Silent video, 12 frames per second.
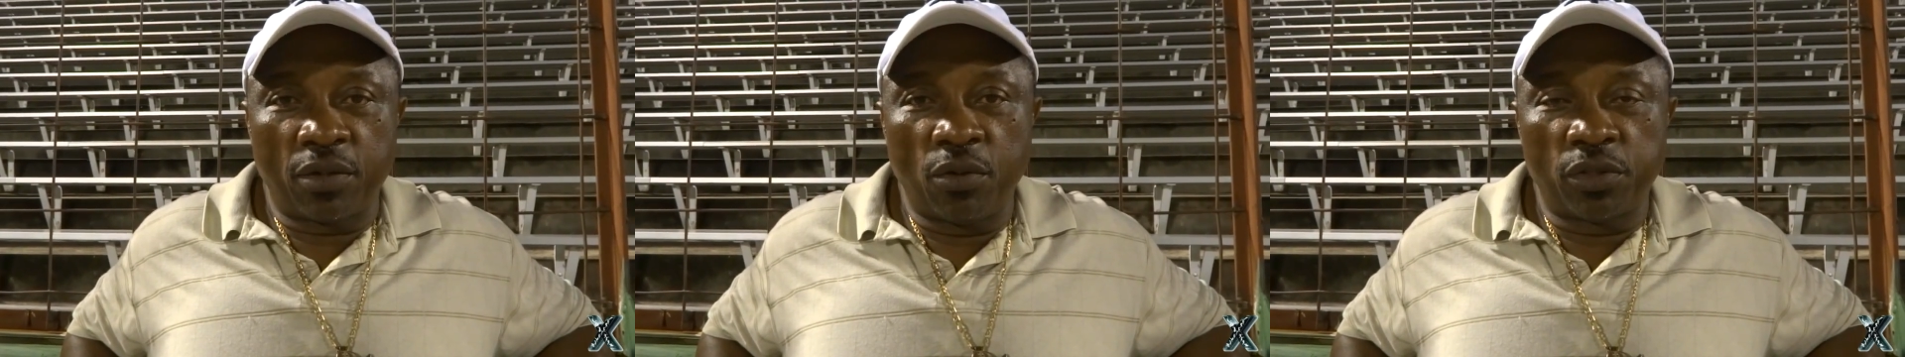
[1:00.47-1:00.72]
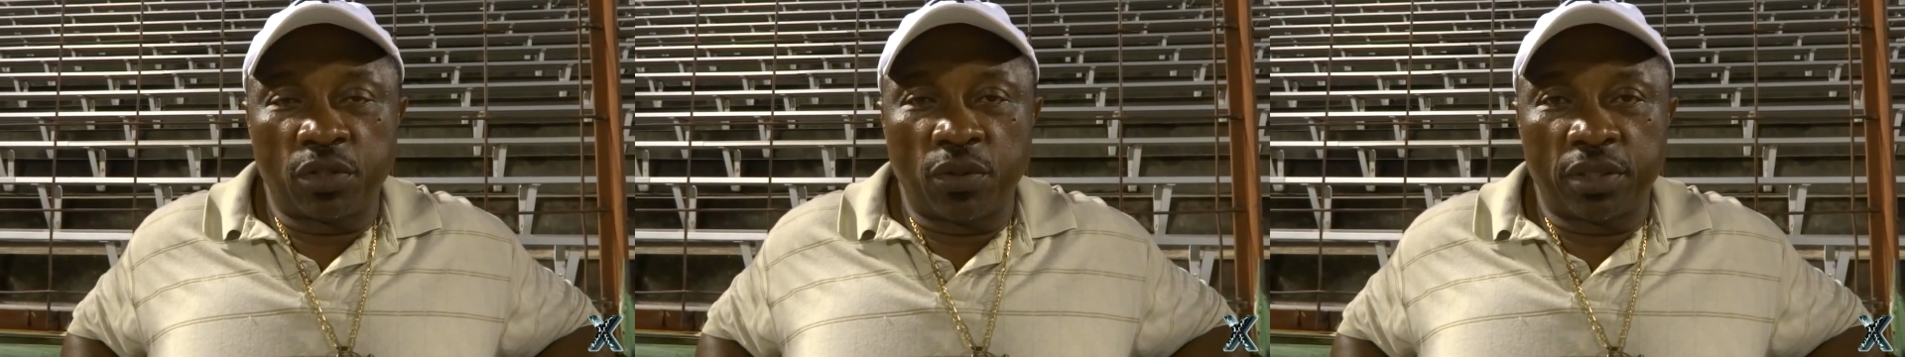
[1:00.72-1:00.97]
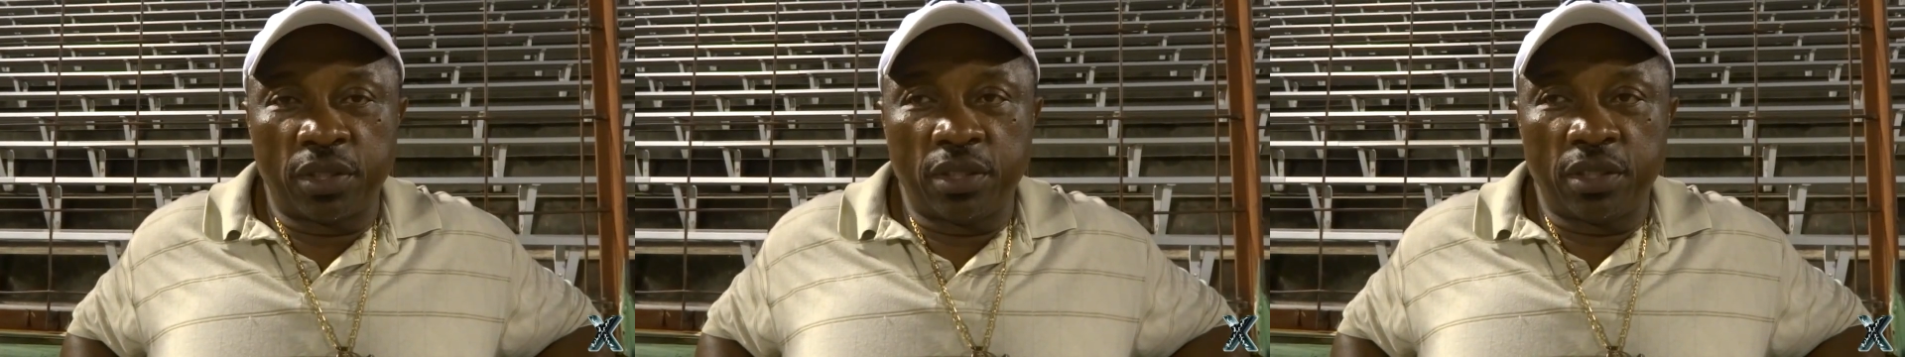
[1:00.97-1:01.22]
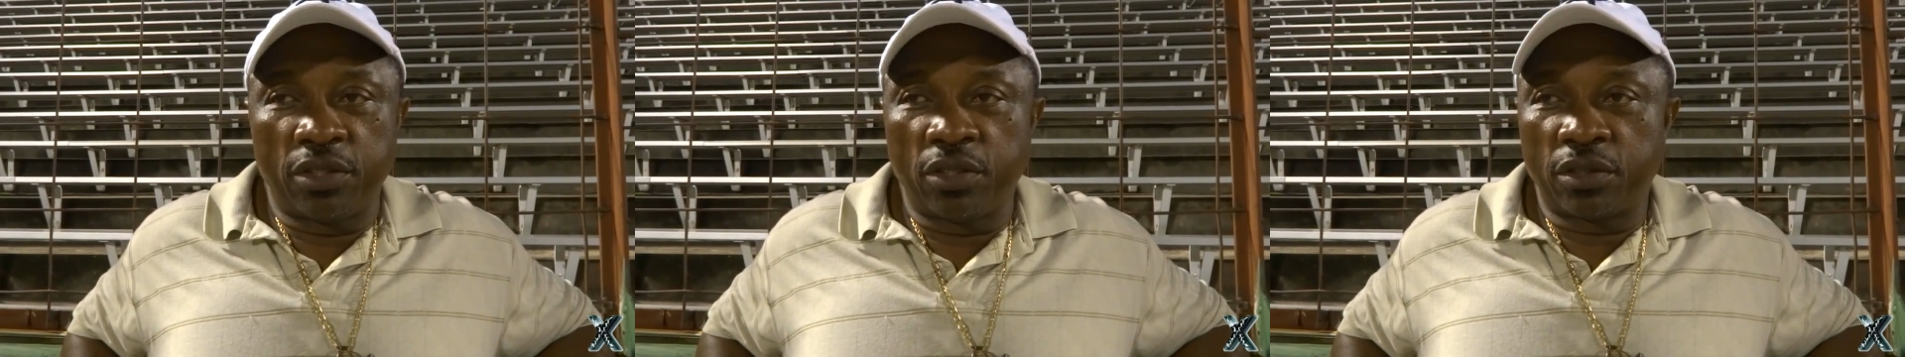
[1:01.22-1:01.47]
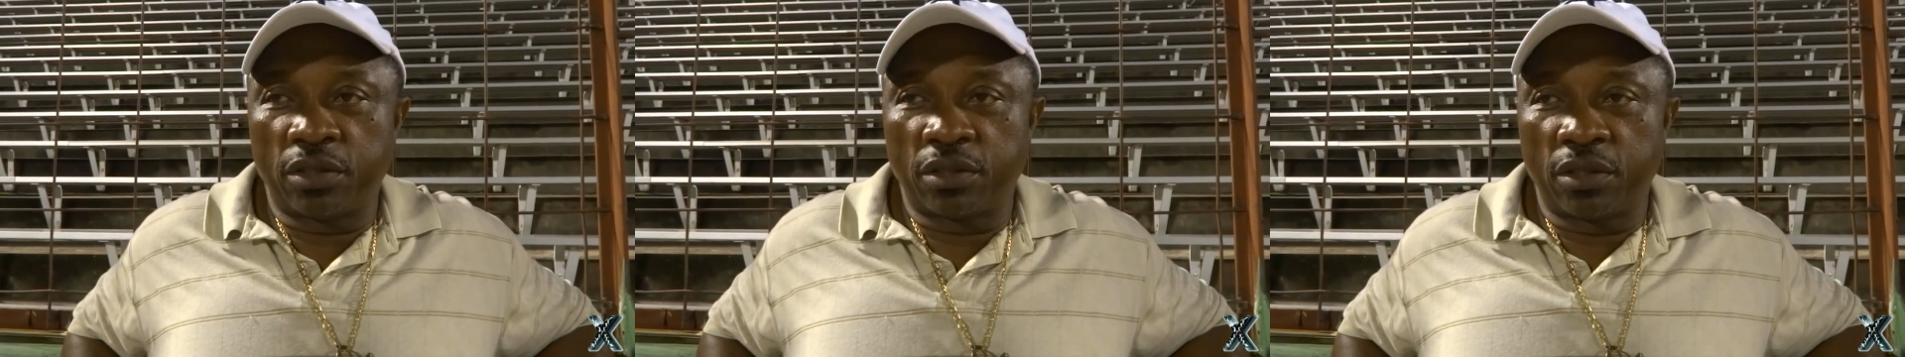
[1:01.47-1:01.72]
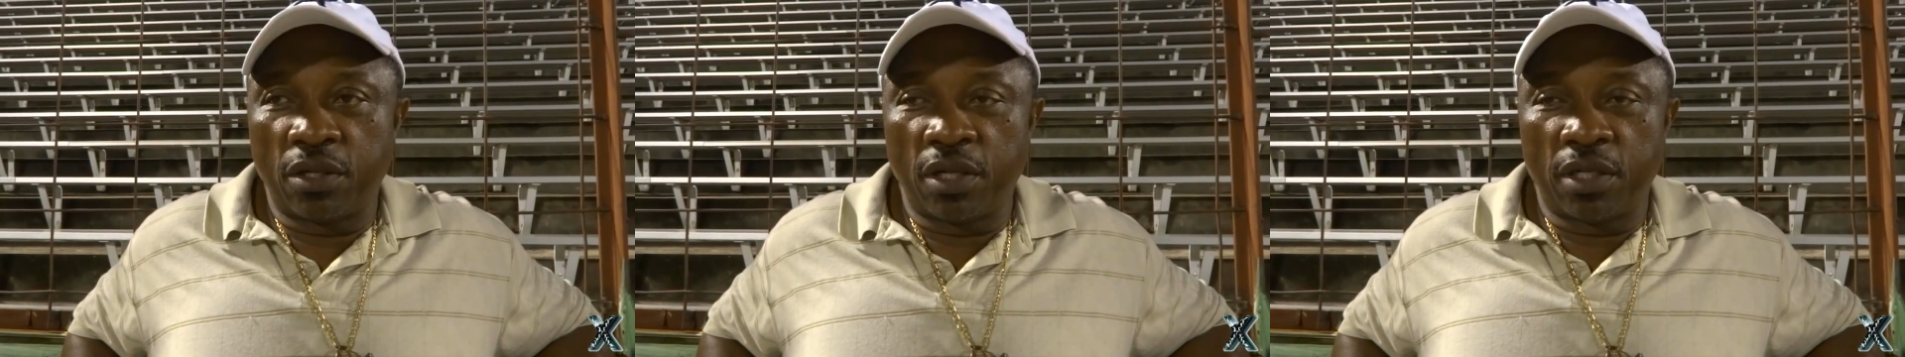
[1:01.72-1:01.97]
close to what he did
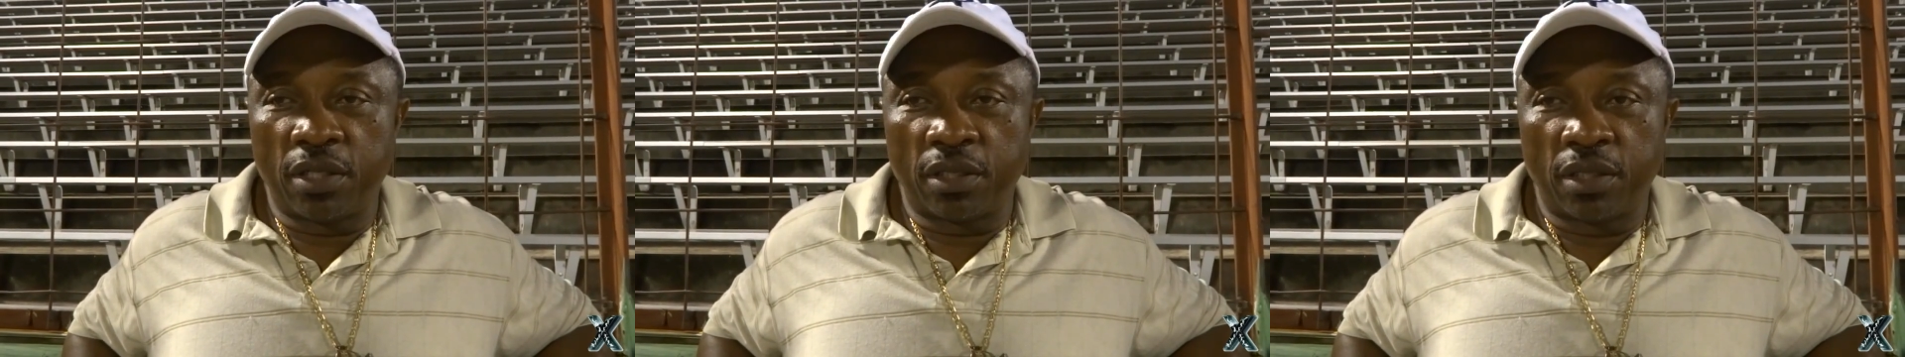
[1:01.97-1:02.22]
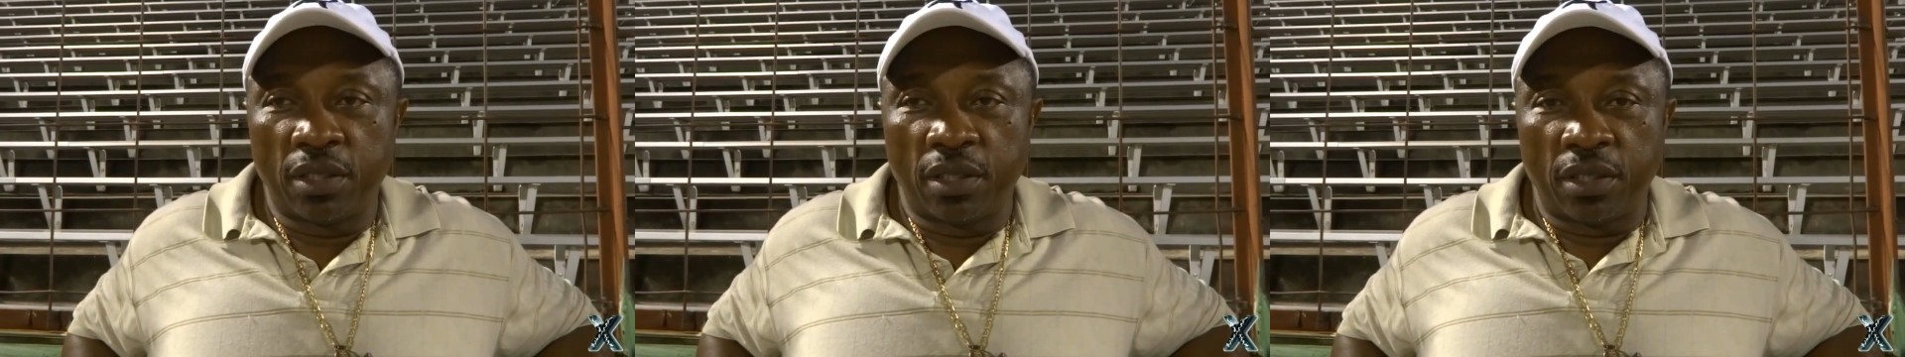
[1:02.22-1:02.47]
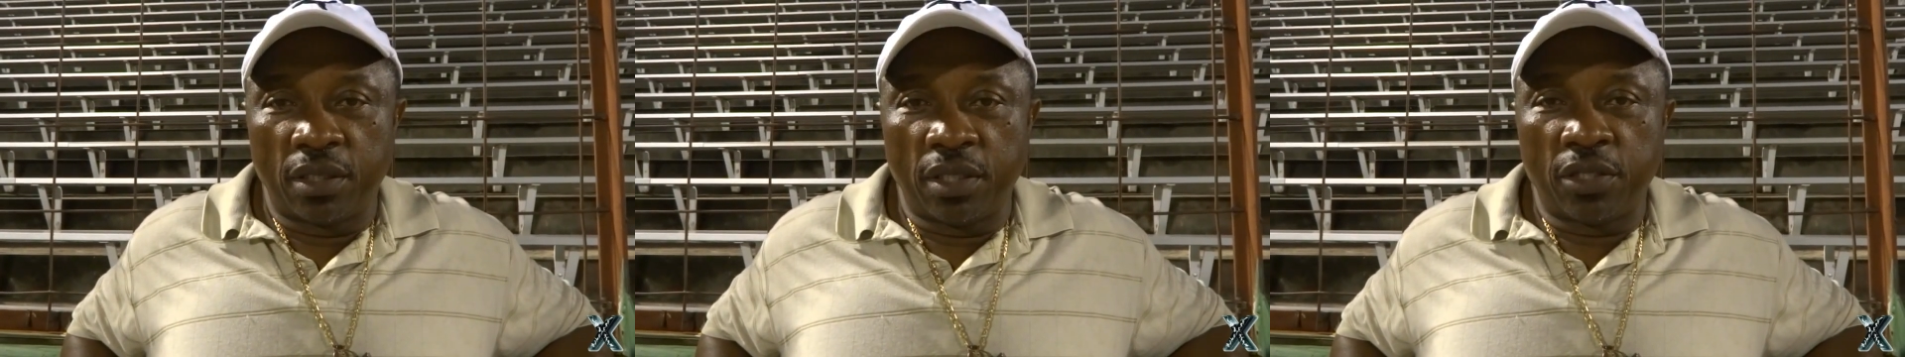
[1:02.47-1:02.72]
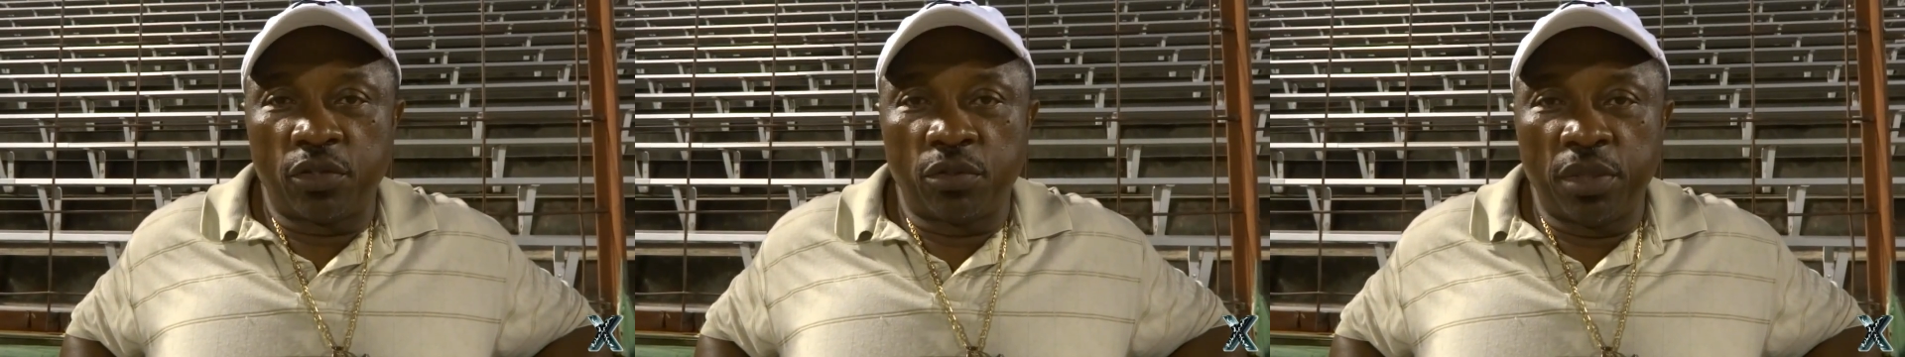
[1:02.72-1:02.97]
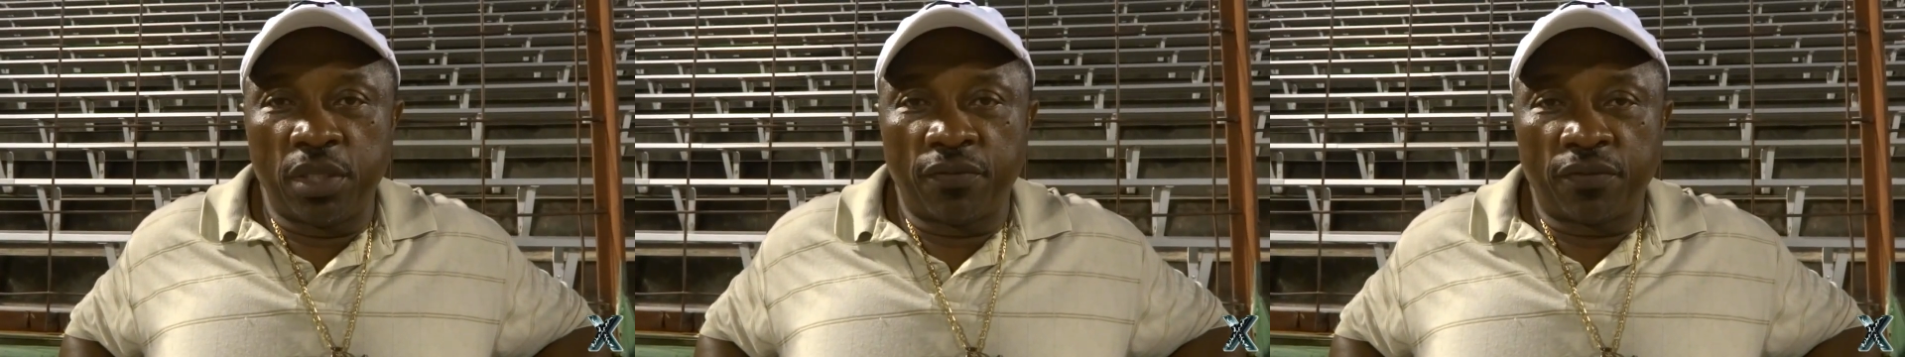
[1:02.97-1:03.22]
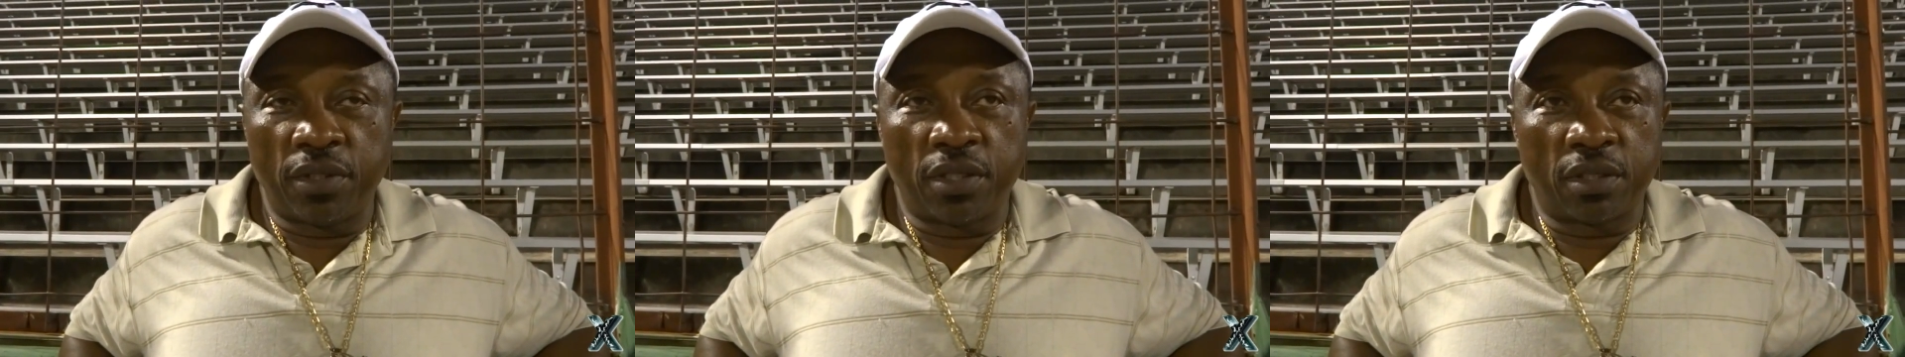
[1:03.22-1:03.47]
just earlier, then he should be in
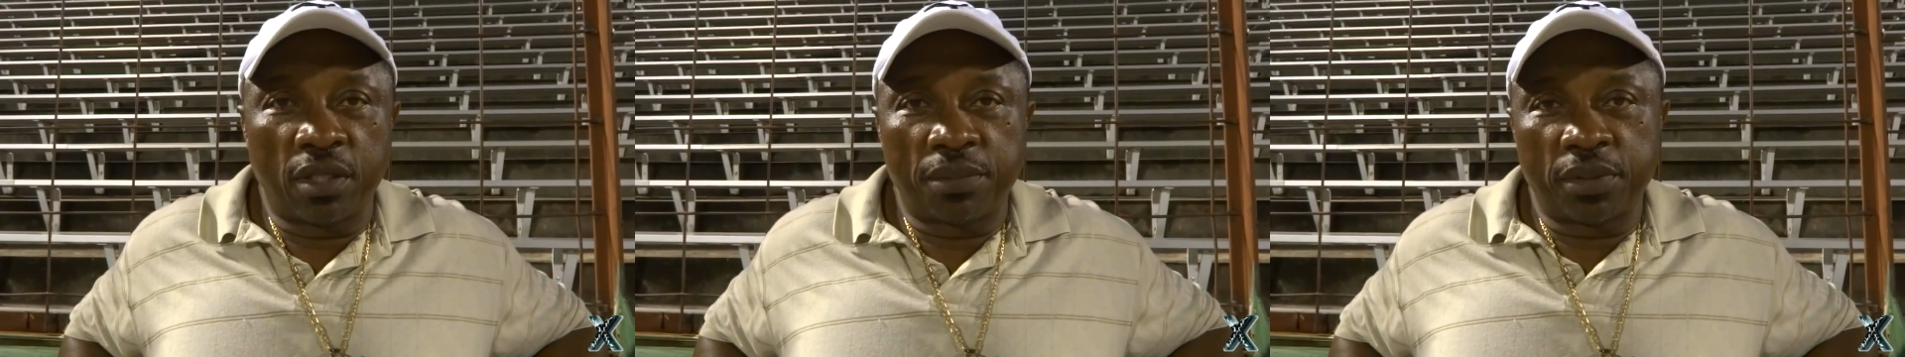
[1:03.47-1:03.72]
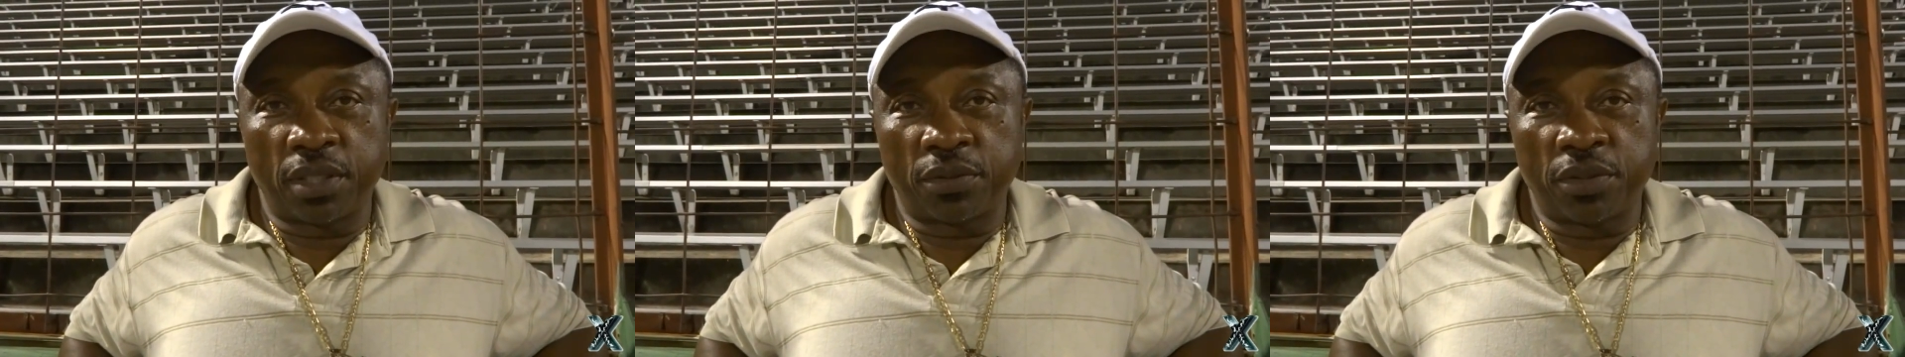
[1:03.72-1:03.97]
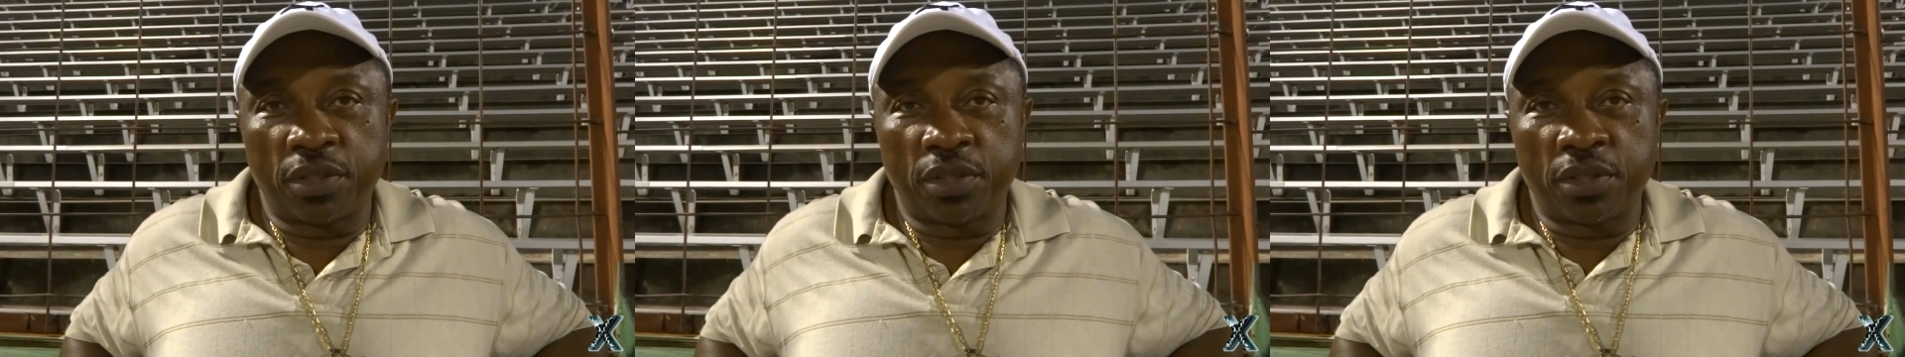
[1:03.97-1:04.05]
the top six,